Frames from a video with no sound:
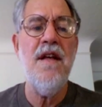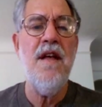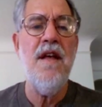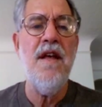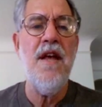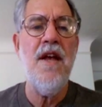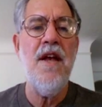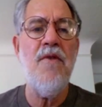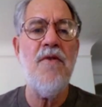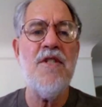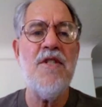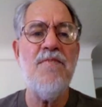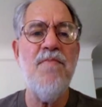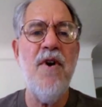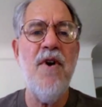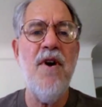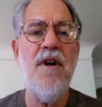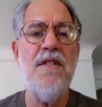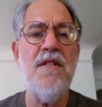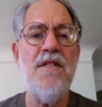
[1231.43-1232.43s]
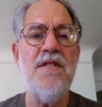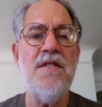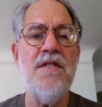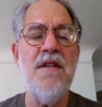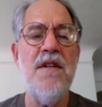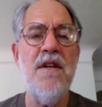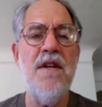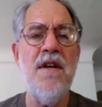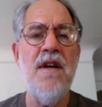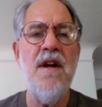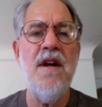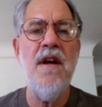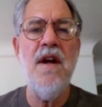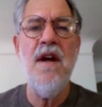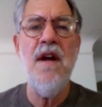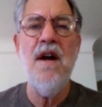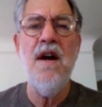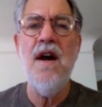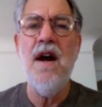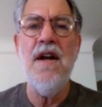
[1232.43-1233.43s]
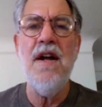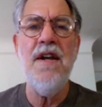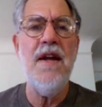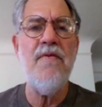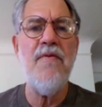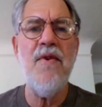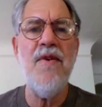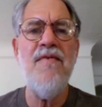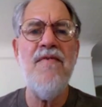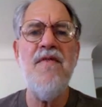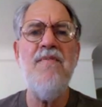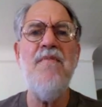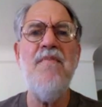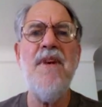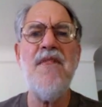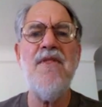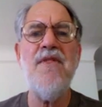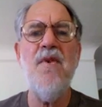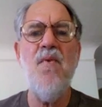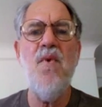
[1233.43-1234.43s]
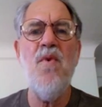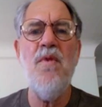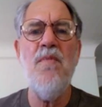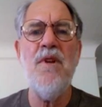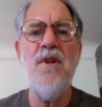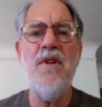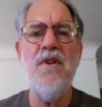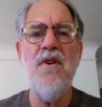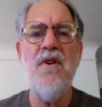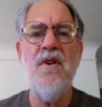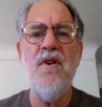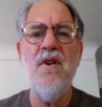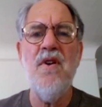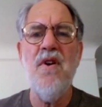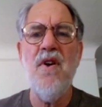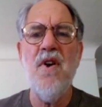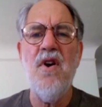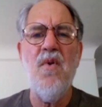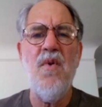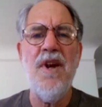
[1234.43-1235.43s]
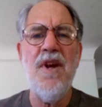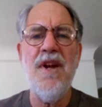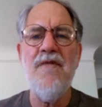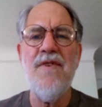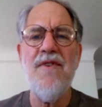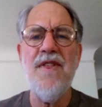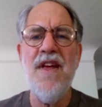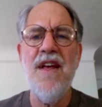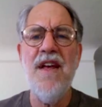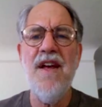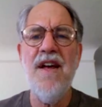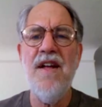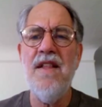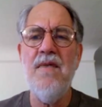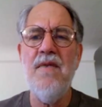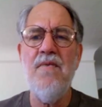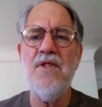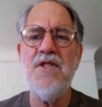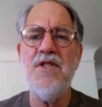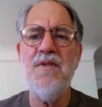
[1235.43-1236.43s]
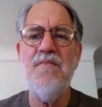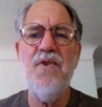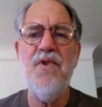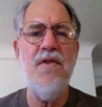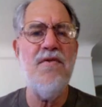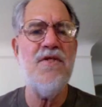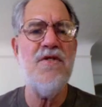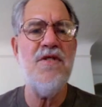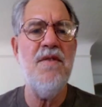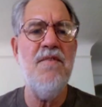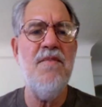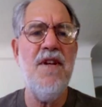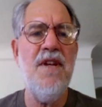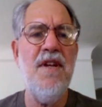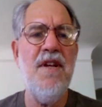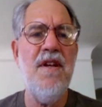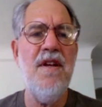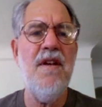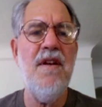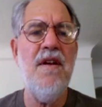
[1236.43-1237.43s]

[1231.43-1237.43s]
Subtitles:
He responds, "I never even met the woman, or whatever the hell it was supposed to be."